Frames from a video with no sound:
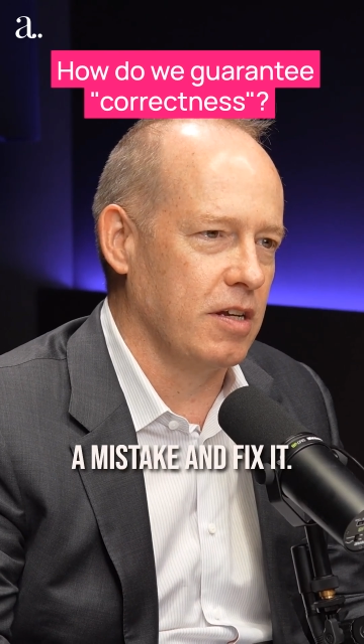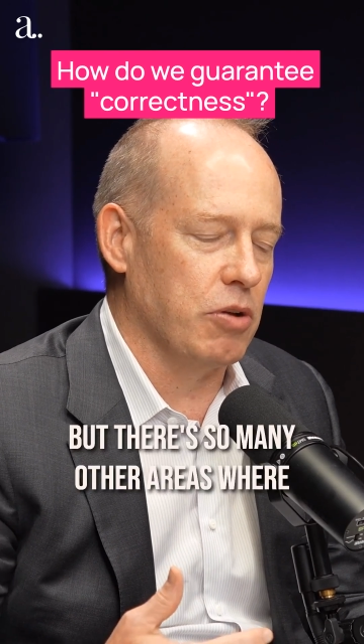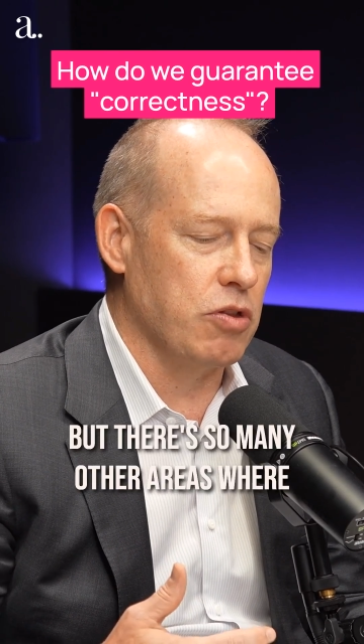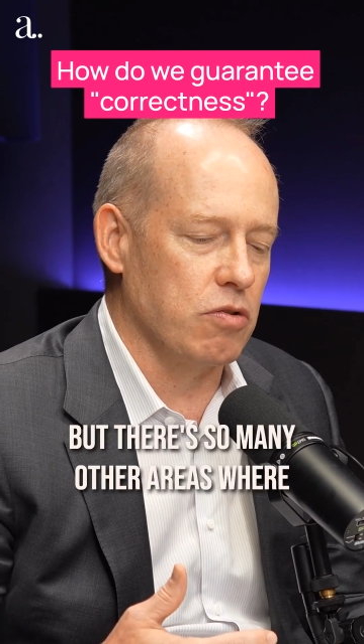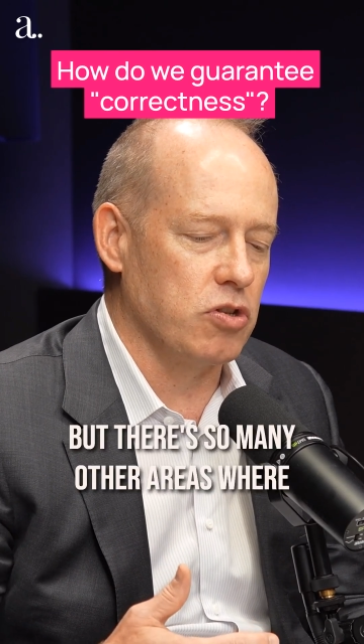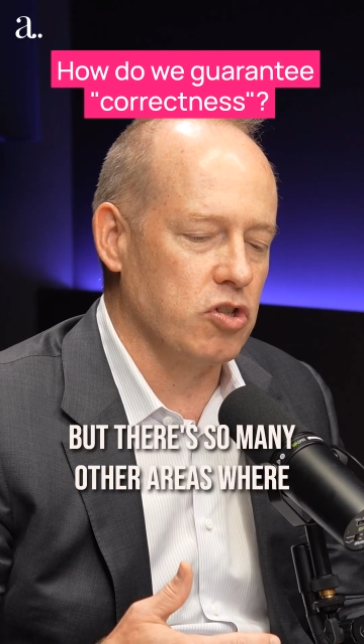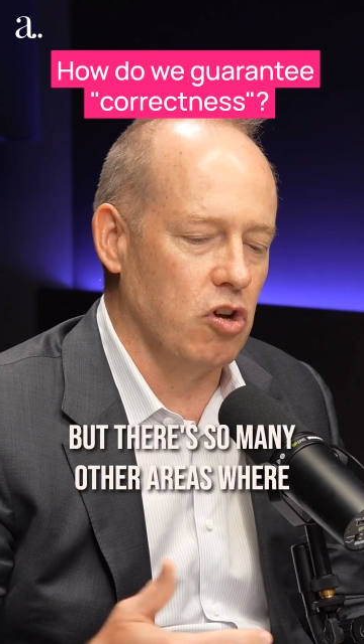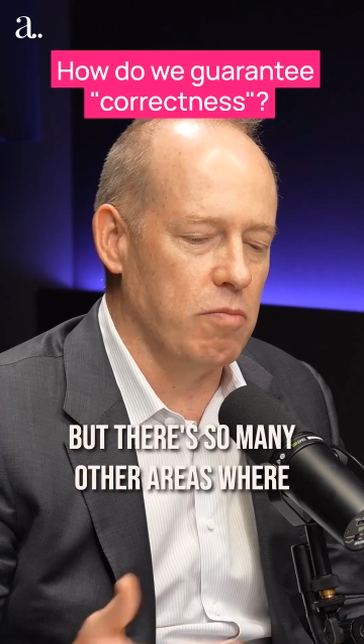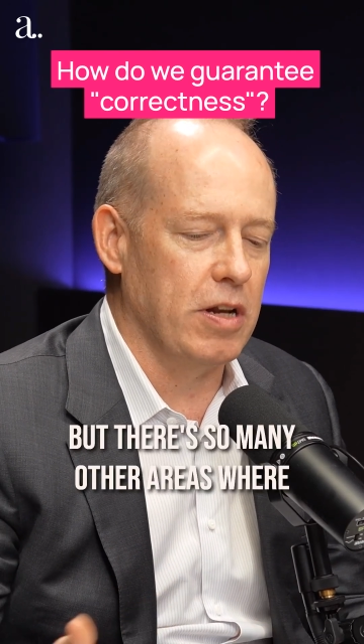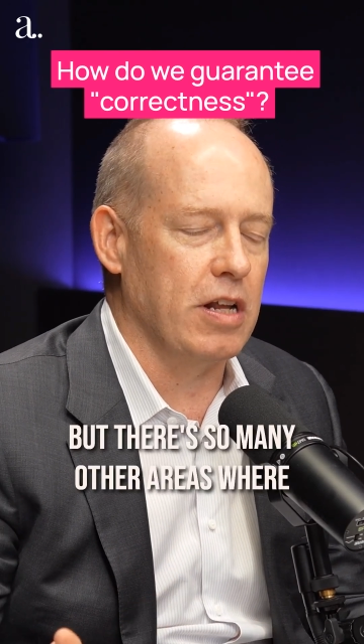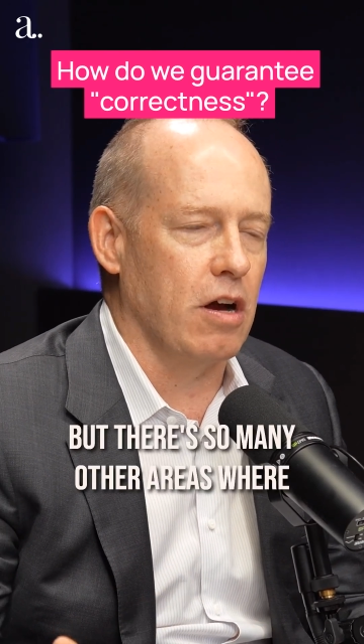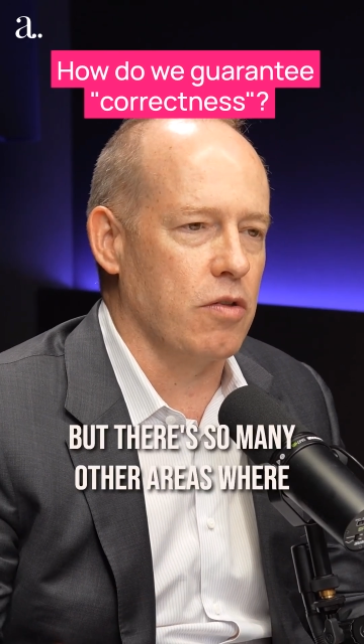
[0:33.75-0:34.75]
But there's so
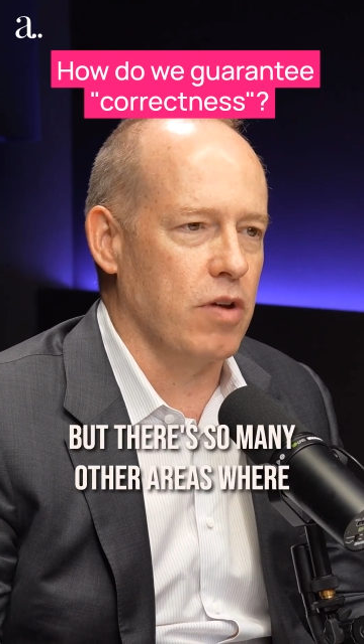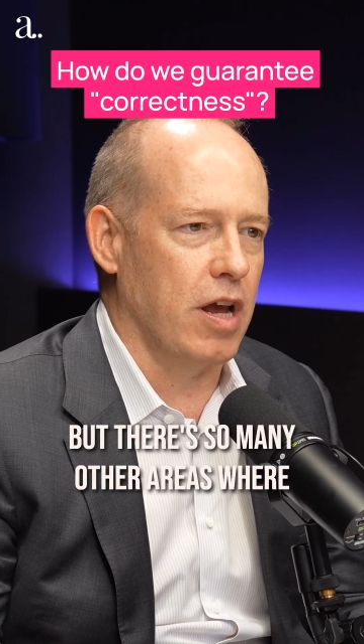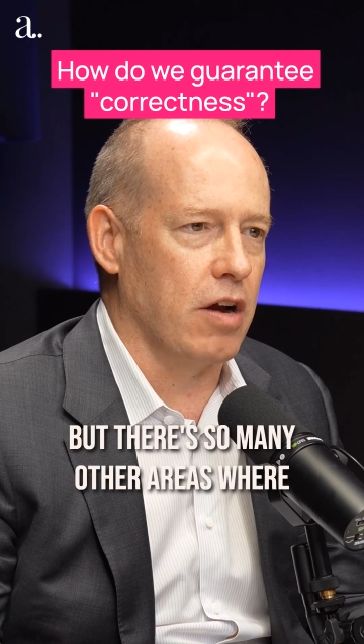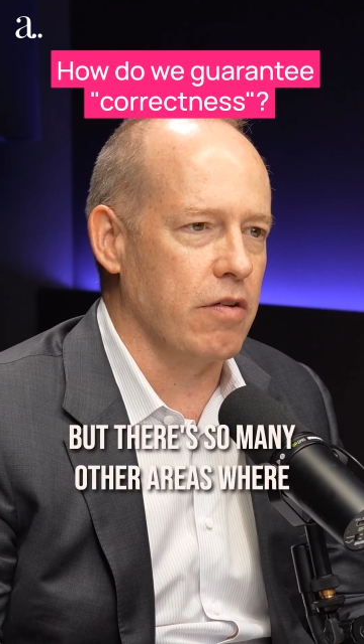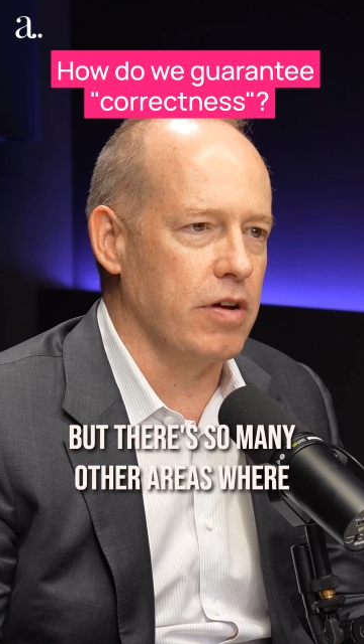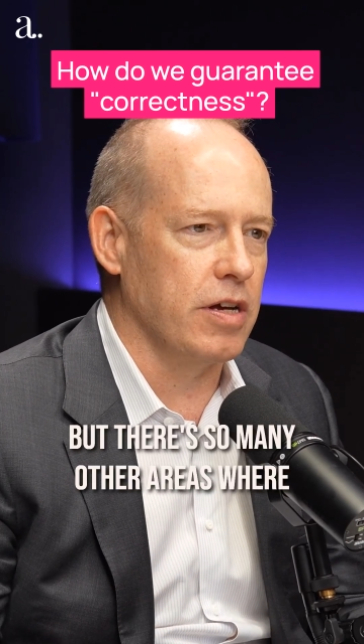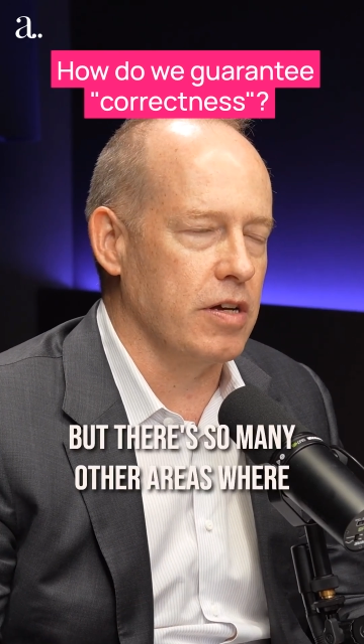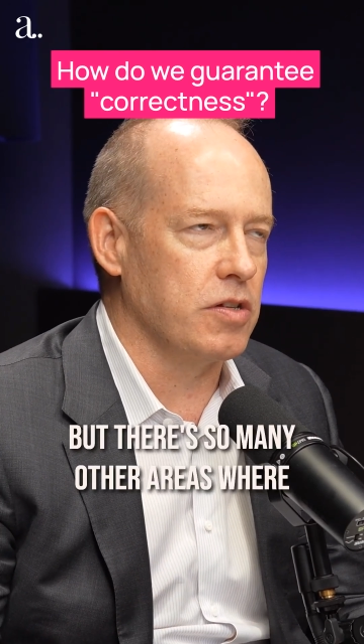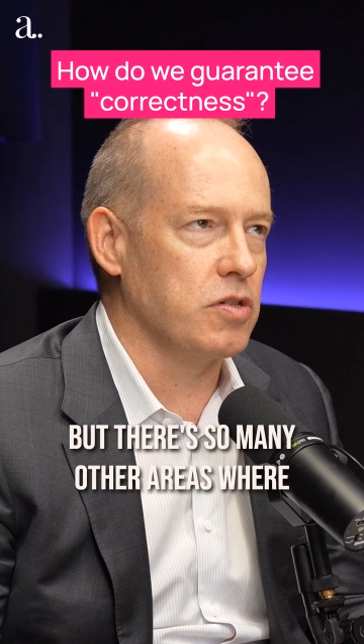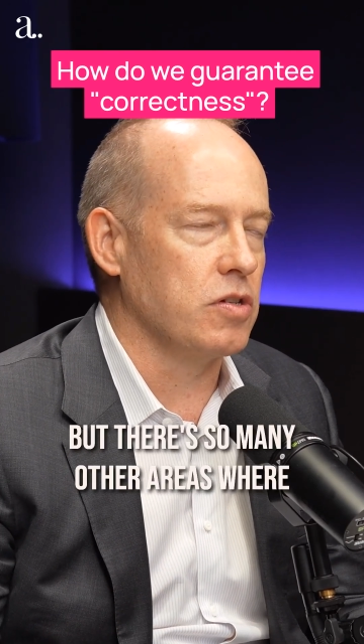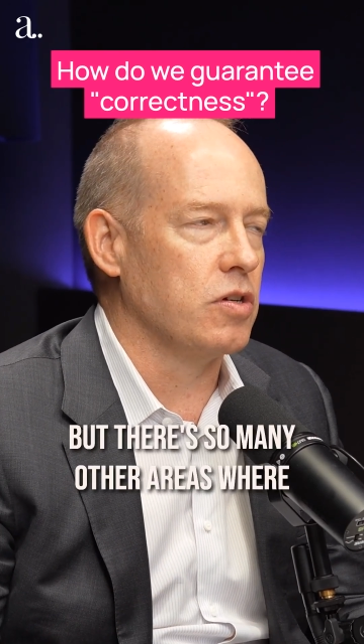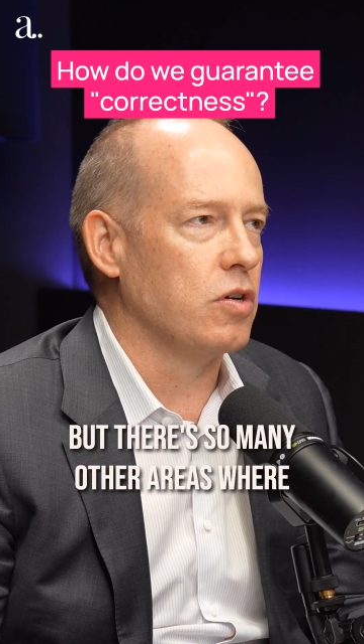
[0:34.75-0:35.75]
many other
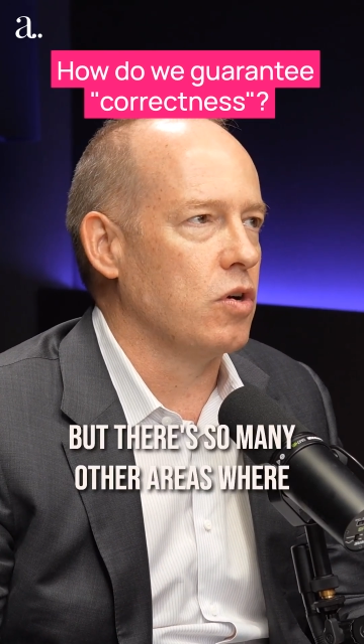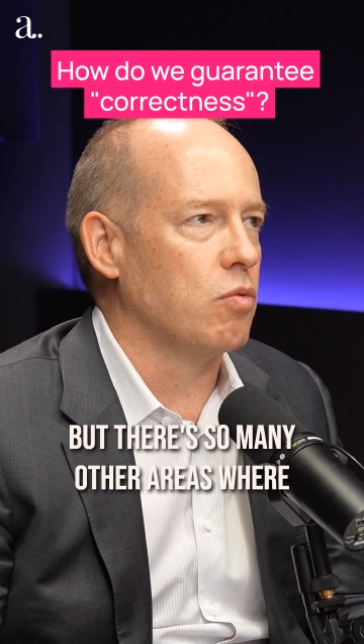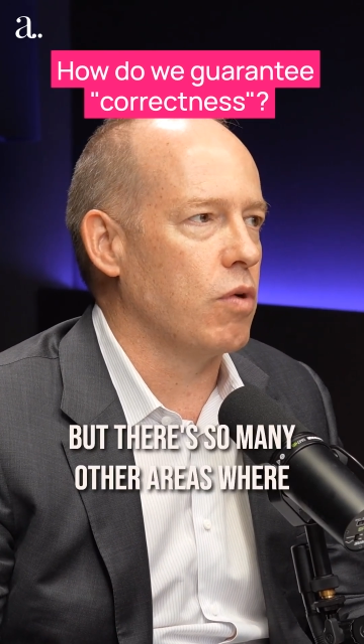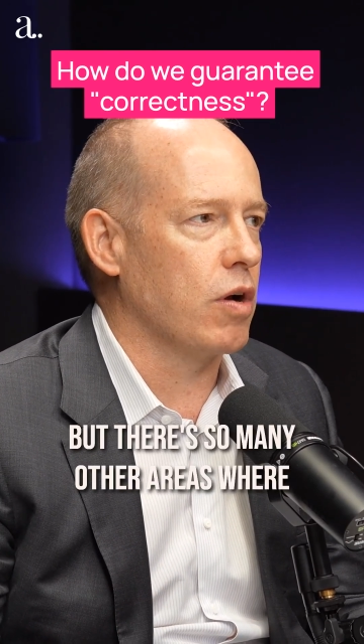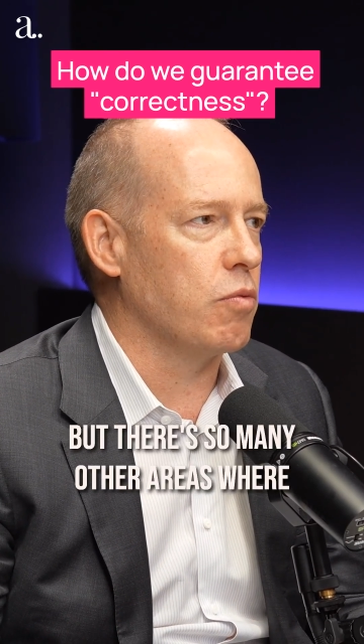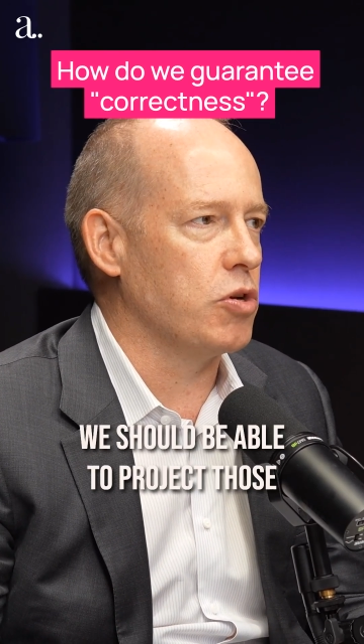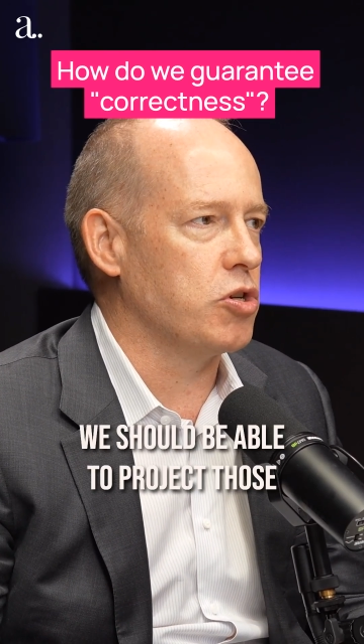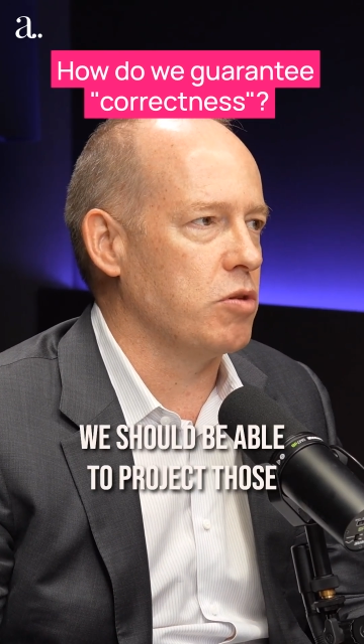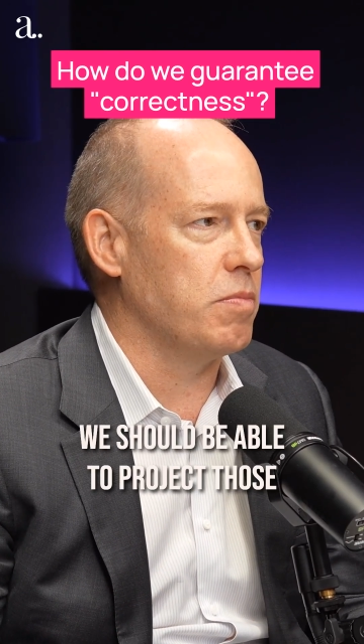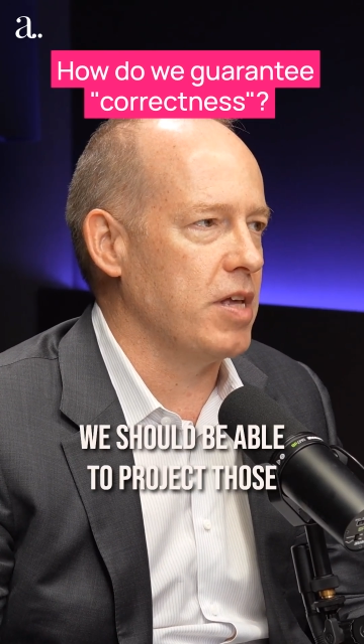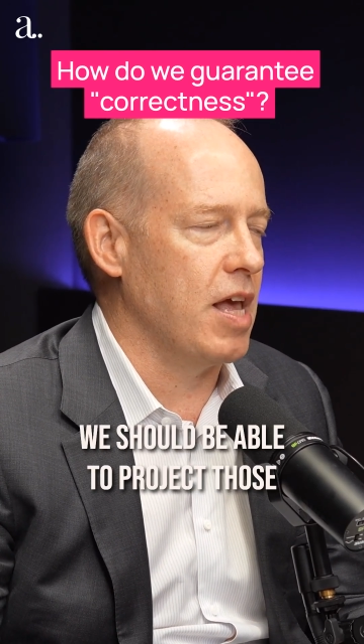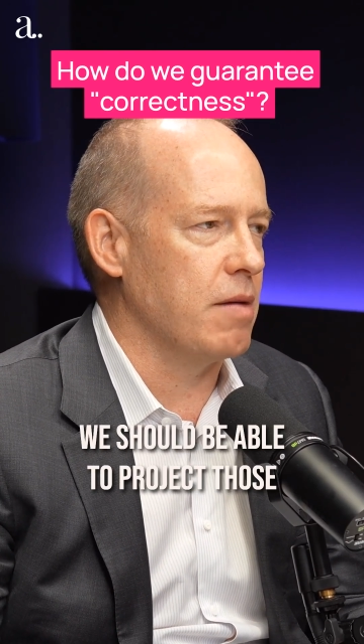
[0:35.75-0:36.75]
areas where we should
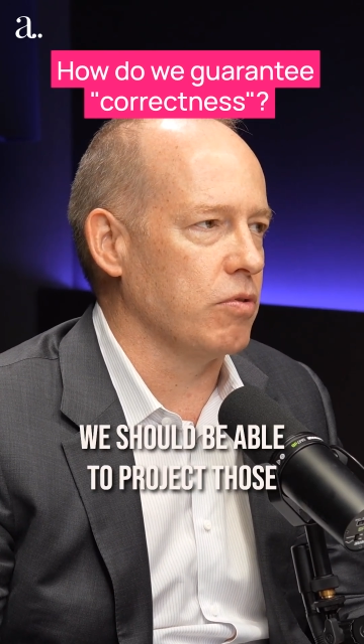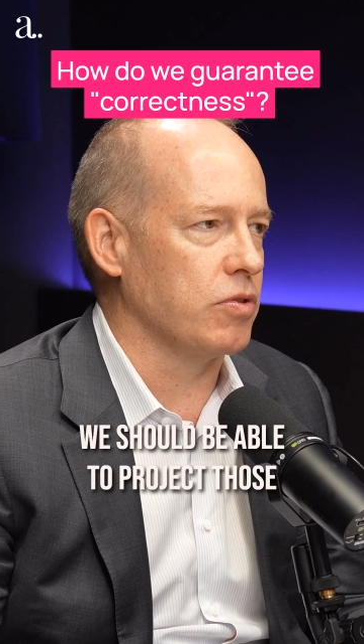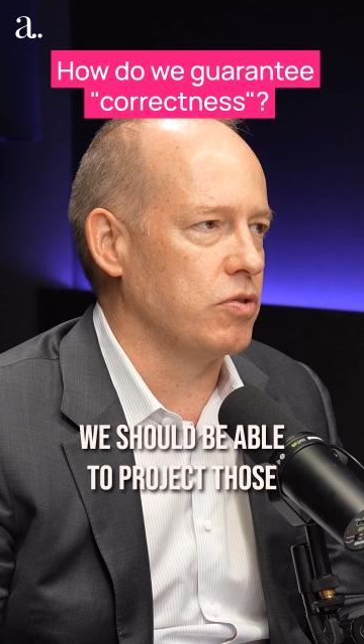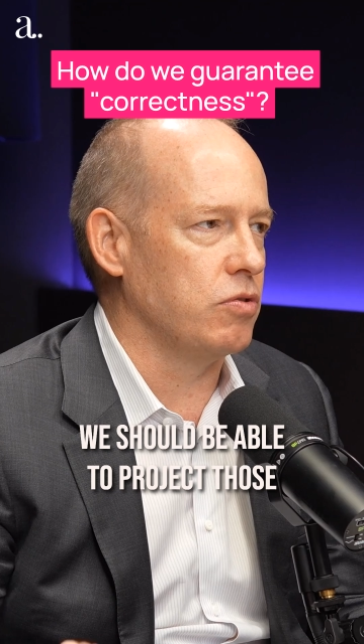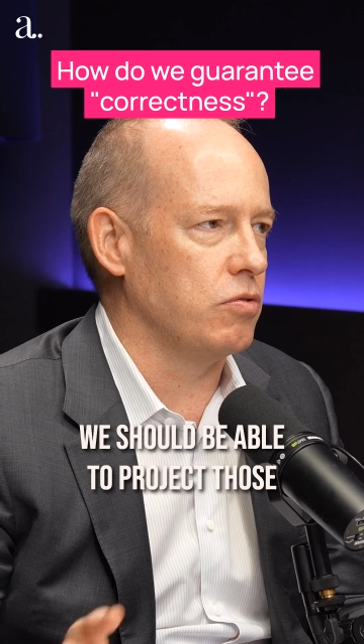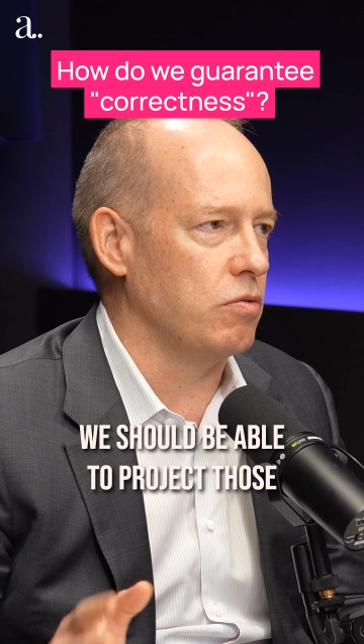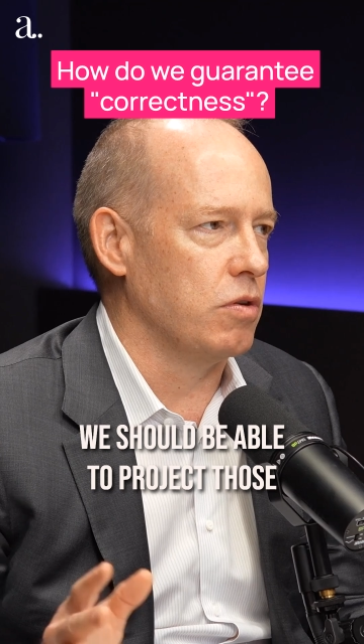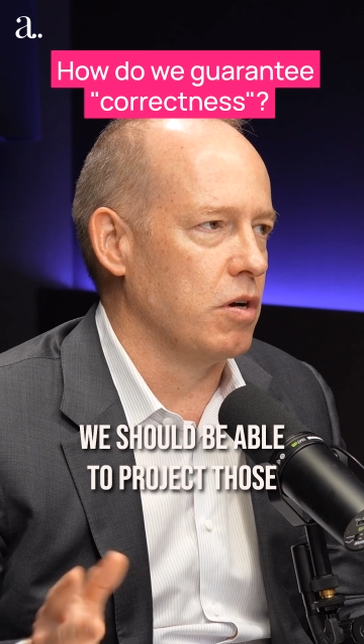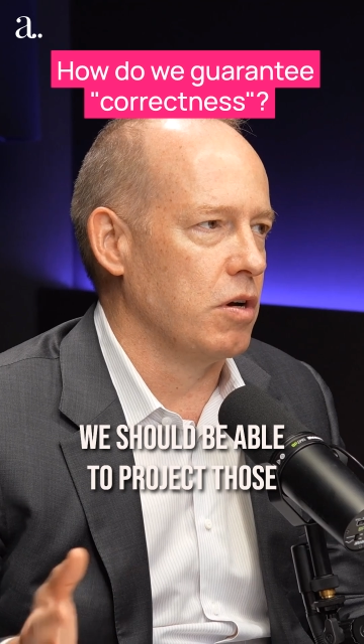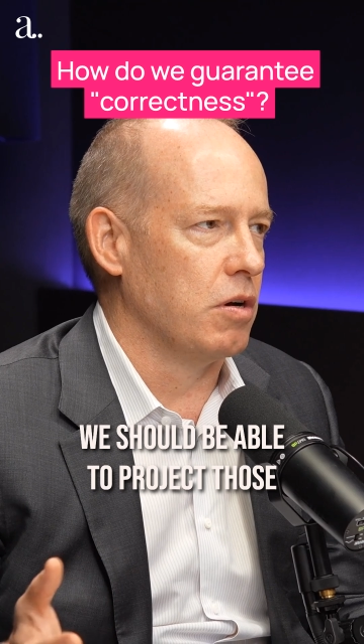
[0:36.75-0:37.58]
be able to